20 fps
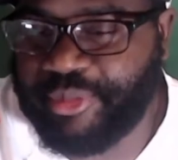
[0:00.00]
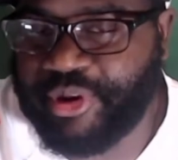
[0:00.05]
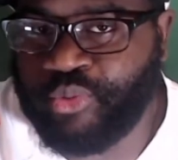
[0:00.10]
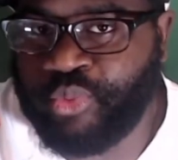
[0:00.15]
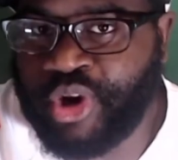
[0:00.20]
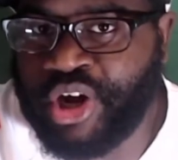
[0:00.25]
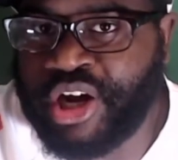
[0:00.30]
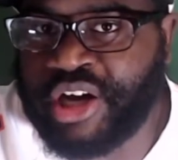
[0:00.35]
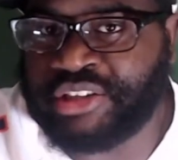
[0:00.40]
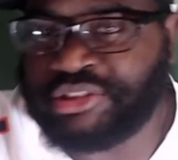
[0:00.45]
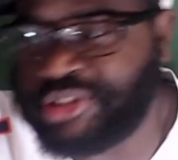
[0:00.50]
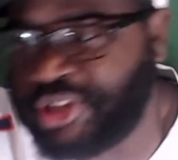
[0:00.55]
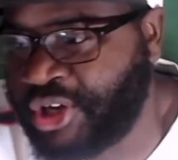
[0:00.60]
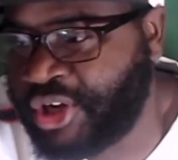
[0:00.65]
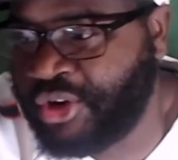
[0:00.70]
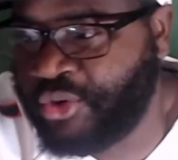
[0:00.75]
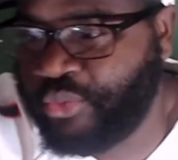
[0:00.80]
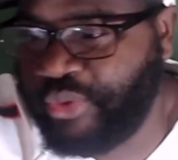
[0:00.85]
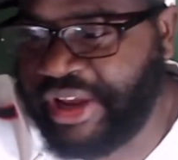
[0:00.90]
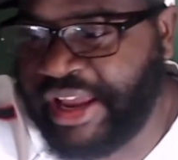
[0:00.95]
it was,
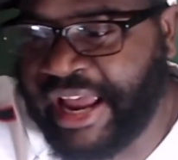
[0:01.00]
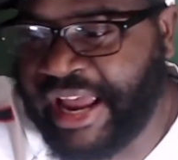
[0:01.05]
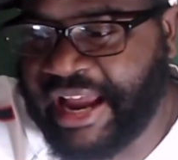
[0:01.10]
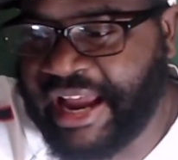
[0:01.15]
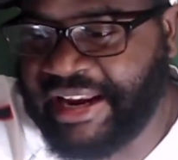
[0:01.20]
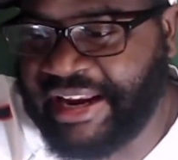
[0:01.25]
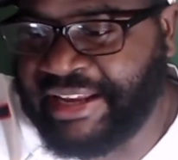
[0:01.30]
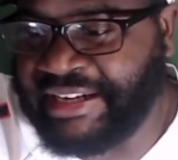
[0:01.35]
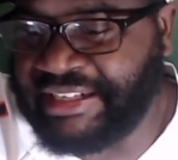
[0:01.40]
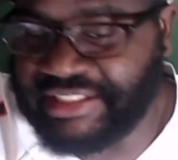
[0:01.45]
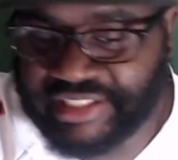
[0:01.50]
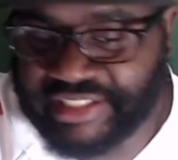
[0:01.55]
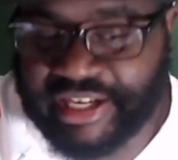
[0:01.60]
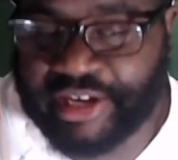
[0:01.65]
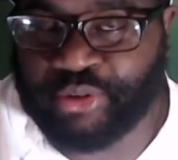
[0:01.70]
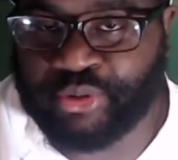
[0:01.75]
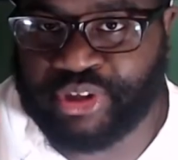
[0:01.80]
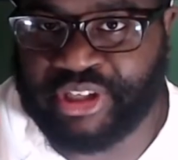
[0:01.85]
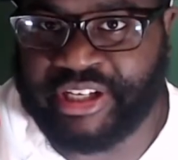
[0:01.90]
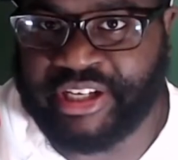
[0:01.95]
we had a
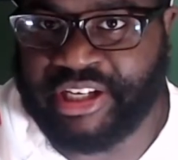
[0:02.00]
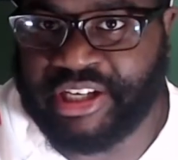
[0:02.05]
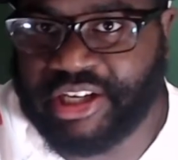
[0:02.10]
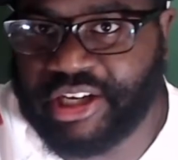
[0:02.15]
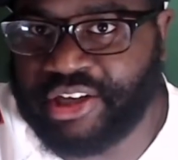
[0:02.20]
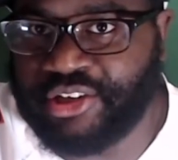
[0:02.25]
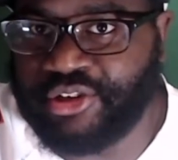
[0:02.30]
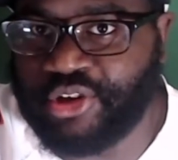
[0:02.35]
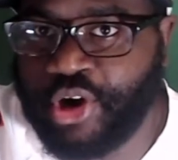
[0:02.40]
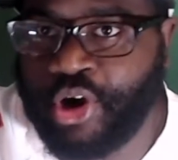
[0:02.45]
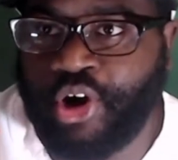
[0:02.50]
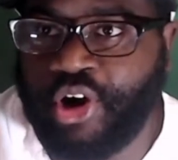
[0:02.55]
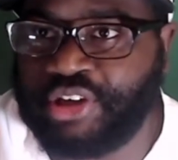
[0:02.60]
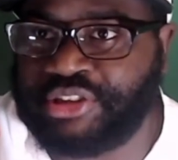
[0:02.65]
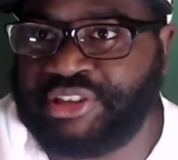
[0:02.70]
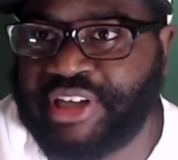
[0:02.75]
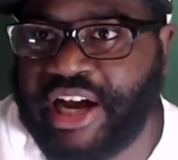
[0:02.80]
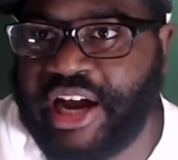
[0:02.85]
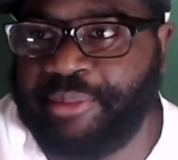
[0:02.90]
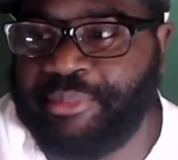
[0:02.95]
literally an
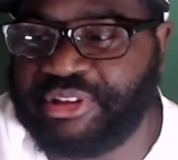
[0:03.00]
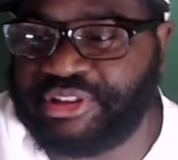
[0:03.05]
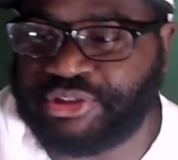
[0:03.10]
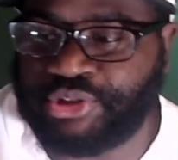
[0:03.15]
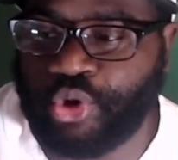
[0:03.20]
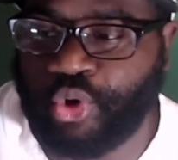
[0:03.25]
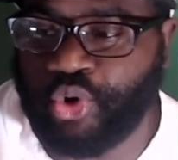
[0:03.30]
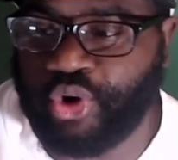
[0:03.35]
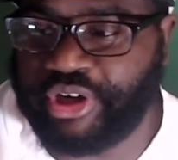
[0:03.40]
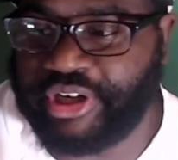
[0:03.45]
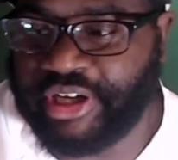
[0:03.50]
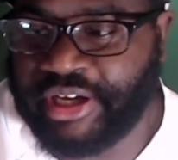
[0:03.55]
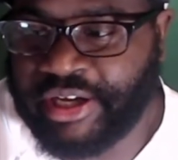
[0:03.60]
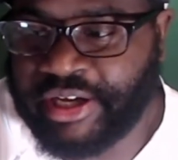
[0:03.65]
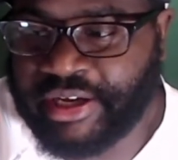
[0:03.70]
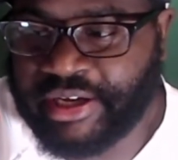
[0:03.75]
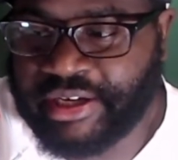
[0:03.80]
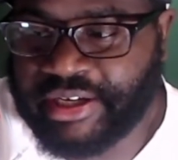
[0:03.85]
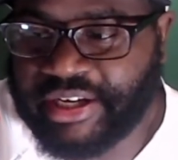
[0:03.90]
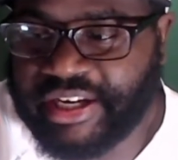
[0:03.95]
all-time historic,
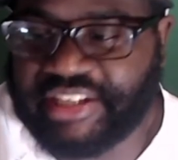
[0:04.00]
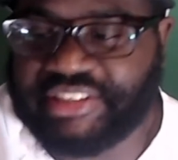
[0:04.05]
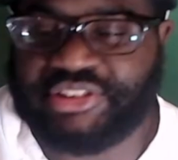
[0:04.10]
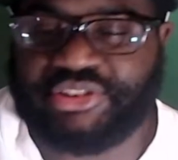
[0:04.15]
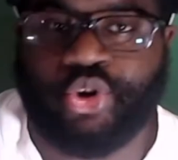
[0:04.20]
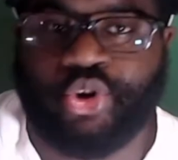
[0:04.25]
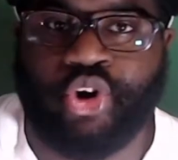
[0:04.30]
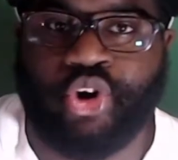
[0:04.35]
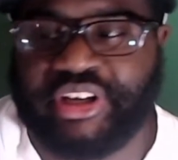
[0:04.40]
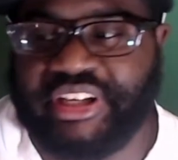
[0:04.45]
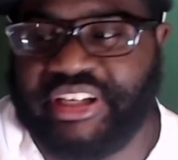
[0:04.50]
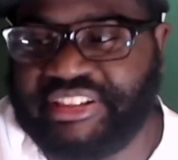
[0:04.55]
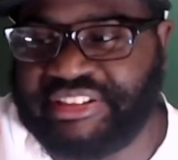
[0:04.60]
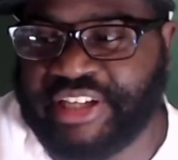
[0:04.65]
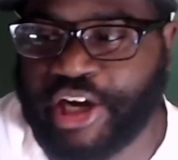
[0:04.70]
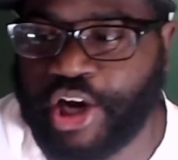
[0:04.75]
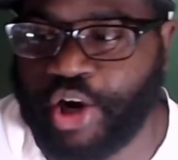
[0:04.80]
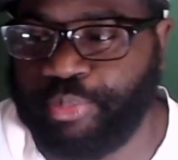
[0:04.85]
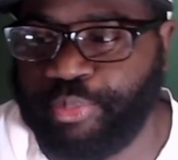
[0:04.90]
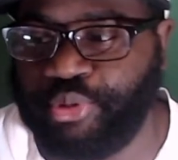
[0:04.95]
historically
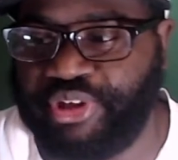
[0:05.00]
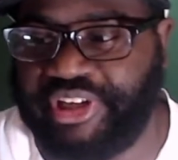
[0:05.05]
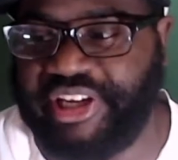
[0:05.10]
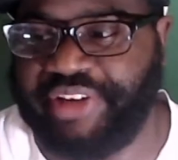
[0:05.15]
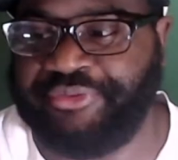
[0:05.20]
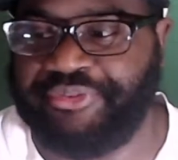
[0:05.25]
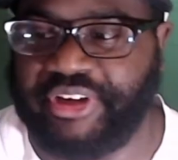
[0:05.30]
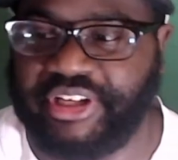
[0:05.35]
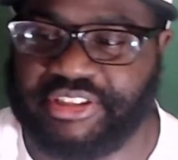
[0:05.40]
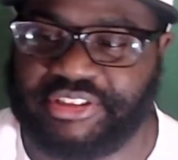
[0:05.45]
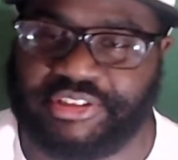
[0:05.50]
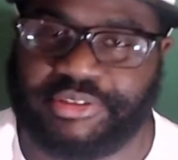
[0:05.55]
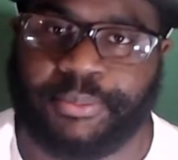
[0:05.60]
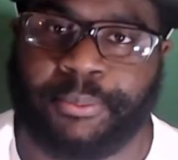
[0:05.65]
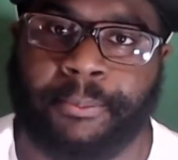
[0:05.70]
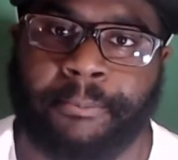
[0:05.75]
terrible defense.